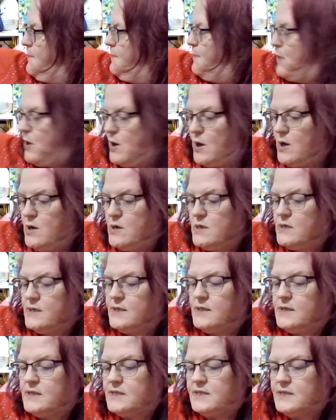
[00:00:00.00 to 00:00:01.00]
apart,
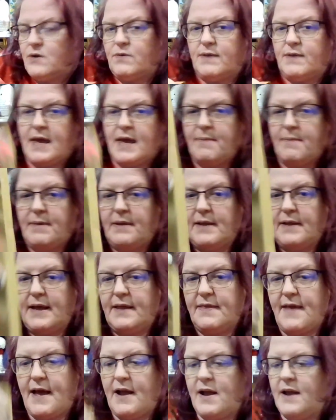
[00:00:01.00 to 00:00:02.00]
so they came in
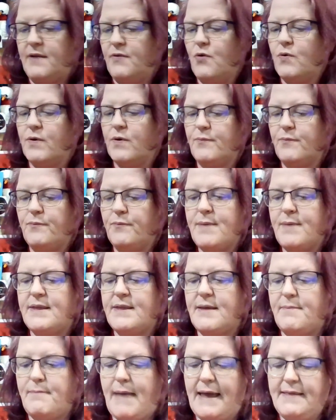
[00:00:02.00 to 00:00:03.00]
like that kind of, or maybe
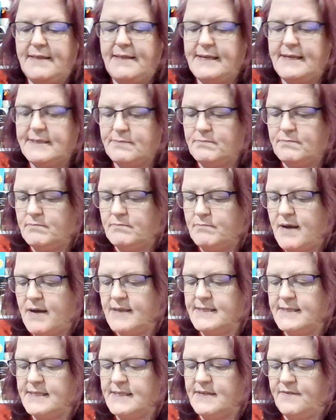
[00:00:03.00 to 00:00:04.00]
they made these
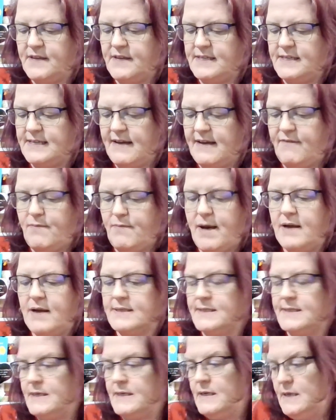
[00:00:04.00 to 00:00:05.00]
boxes if it didn't have a
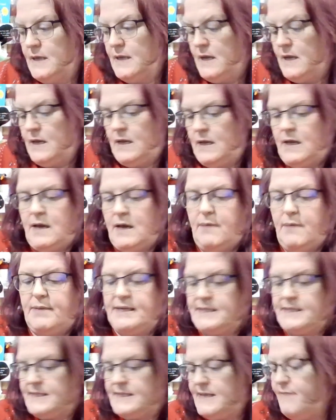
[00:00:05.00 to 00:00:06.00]
box. But
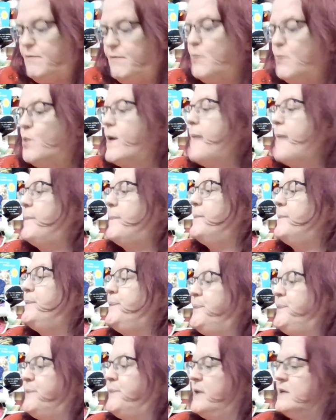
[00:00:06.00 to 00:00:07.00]
it does have bubble wrap.
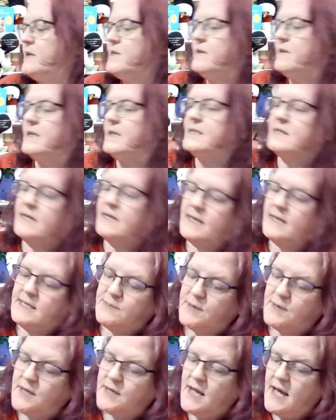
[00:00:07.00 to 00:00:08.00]
So let's look at this
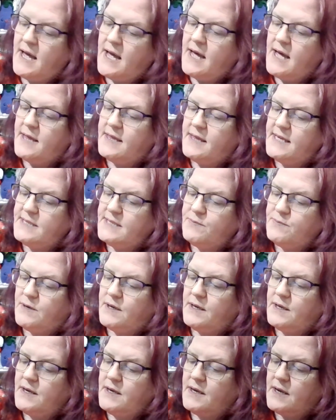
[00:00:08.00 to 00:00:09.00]
one. This
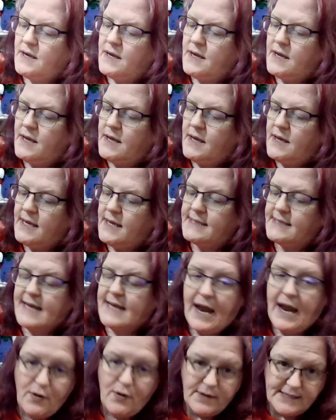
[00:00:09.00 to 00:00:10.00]
one is
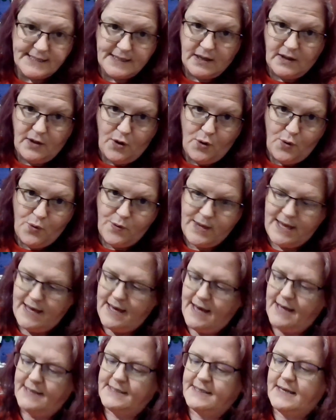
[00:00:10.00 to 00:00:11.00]
Carousel. Oh
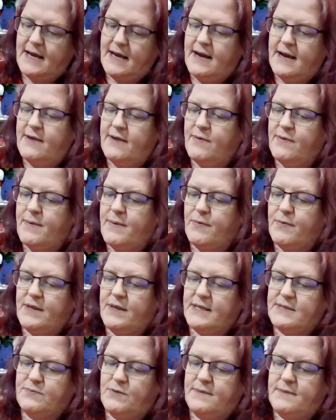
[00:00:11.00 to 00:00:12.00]
yes, I remember
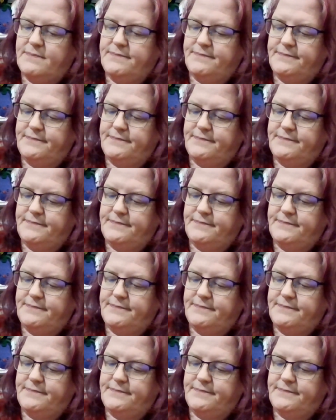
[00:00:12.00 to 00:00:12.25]
this one.